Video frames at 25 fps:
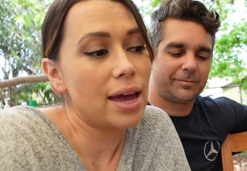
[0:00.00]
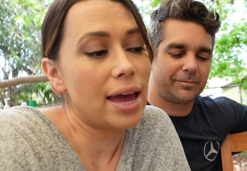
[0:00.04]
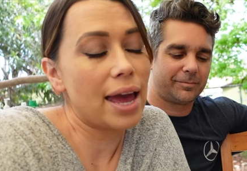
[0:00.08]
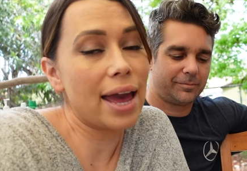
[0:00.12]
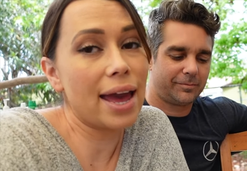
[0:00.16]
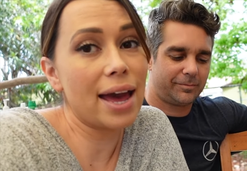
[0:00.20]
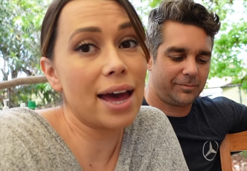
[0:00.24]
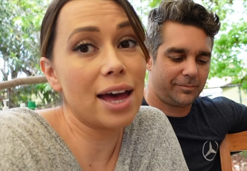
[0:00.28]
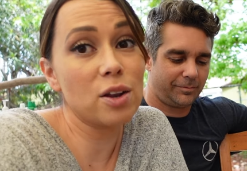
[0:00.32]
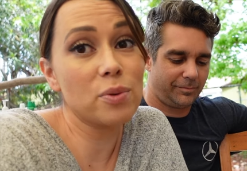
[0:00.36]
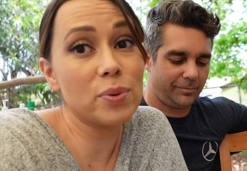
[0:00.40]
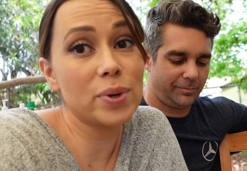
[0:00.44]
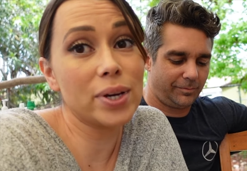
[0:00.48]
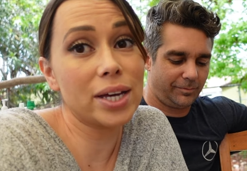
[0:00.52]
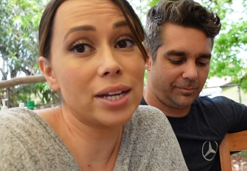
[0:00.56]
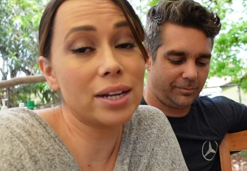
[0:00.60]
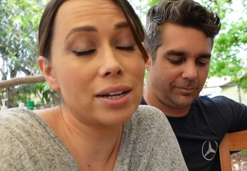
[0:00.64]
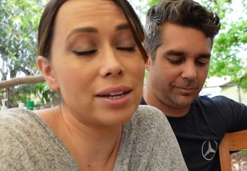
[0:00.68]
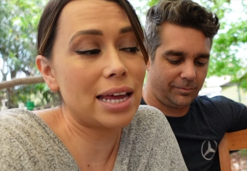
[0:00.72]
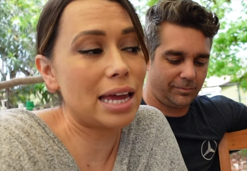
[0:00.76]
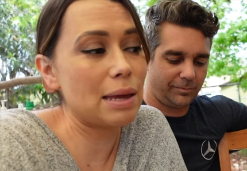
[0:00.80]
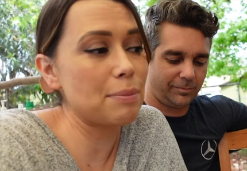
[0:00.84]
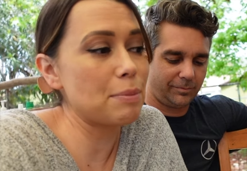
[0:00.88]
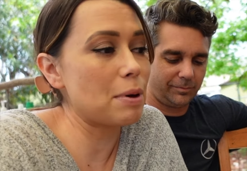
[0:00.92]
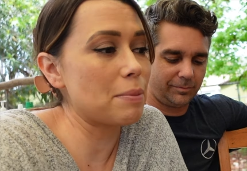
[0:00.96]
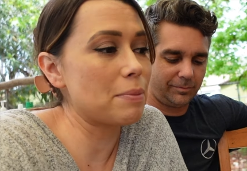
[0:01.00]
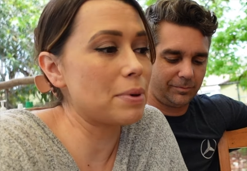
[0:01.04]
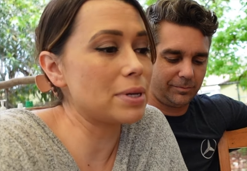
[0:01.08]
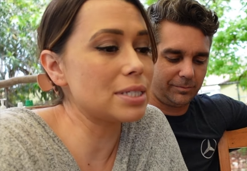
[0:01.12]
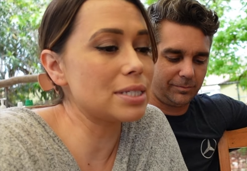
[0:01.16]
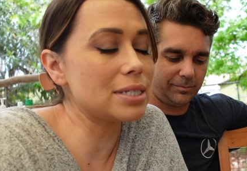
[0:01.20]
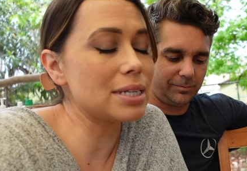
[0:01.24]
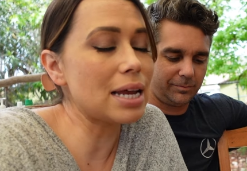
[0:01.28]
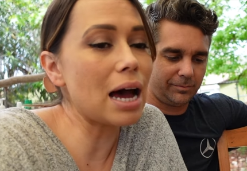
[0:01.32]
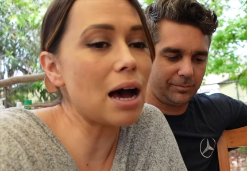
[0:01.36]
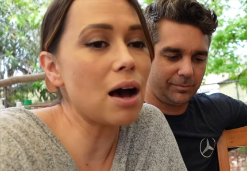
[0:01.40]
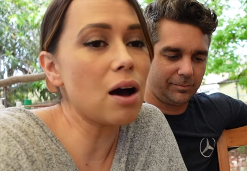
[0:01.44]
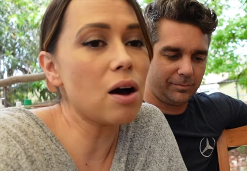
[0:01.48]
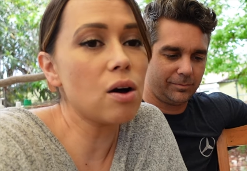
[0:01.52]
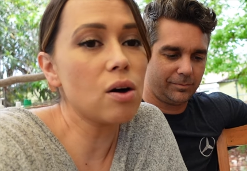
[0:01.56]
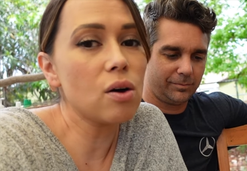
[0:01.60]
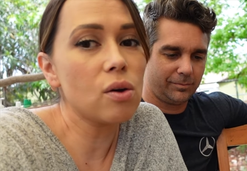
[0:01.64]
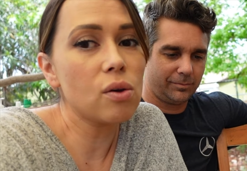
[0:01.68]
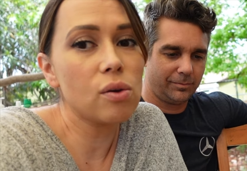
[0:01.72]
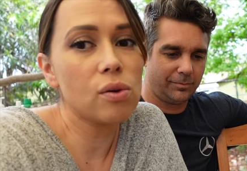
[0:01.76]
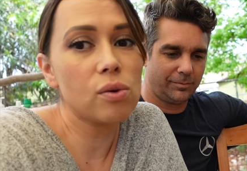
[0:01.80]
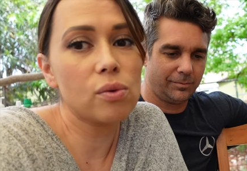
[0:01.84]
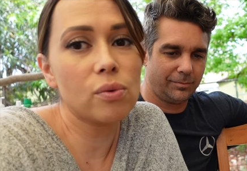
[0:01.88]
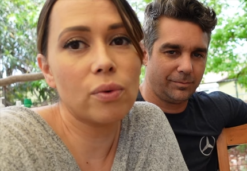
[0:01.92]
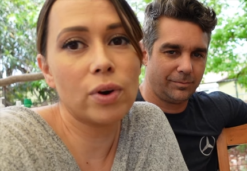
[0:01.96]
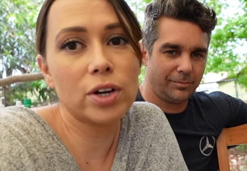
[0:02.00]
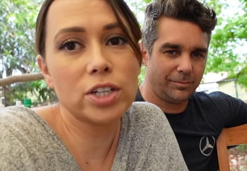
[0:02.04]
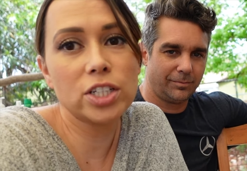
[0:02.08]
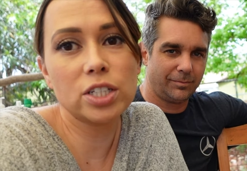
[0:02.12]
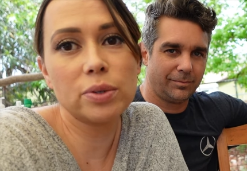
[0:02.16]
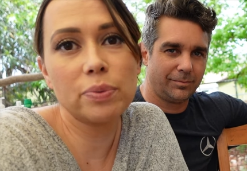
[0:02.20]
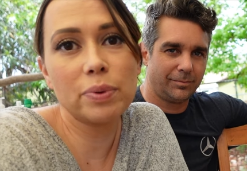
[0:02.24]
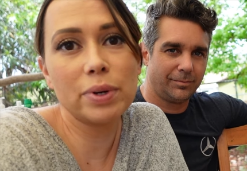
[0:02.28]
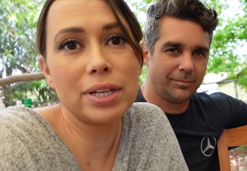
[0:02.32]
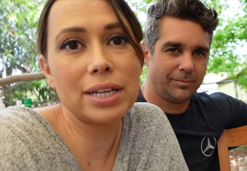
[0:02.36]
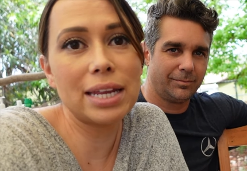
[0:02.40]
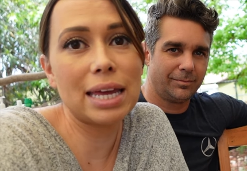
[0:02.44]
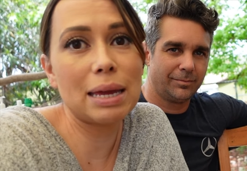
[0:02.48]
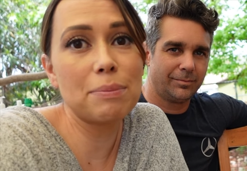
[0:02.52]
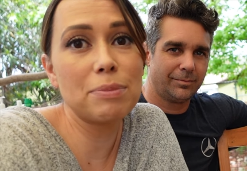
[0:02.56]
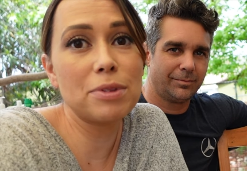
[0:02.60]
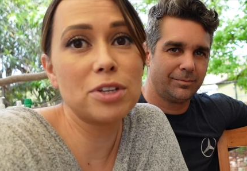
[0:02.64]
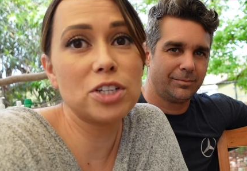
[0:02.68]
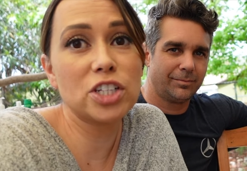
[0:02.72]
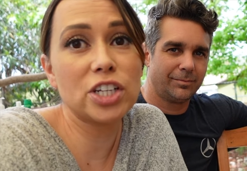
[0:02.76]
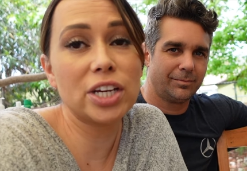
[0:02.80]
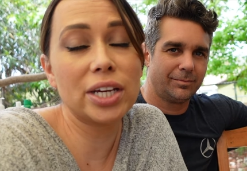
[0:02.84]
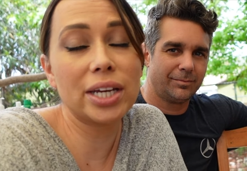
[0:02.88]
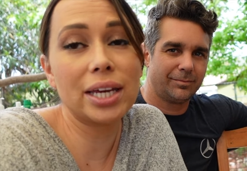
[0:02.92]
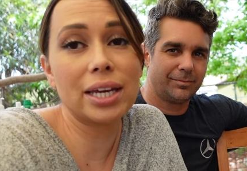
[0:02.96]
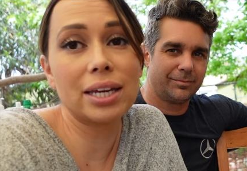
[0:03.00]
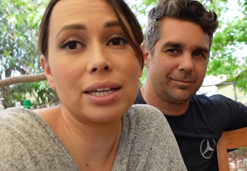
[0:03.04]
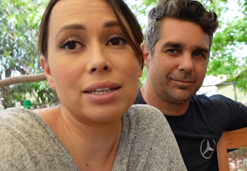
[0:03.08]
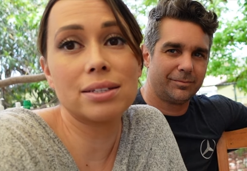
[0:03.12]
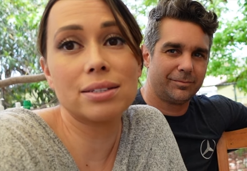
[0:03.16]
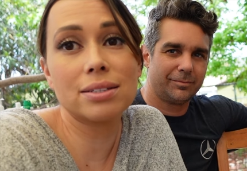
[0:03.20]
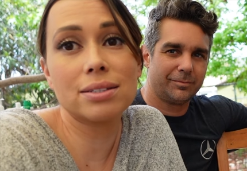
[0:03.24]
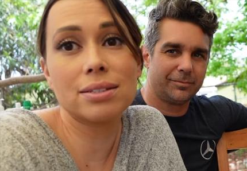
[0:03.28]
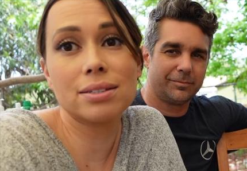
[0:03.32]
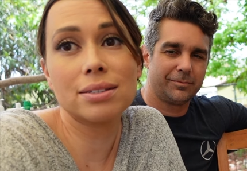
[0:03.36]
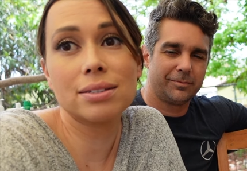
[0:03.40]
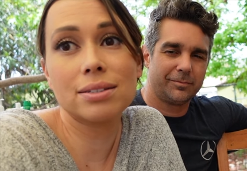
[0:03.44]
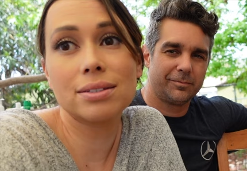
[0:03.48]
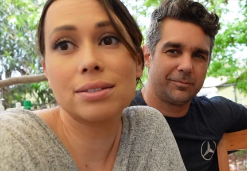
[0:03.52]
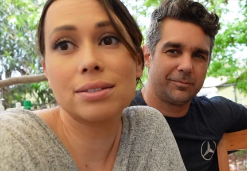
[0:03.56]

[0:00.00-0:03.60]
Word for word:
Speaker 1: And we gotta name them. Estelle, what should we name the chickens?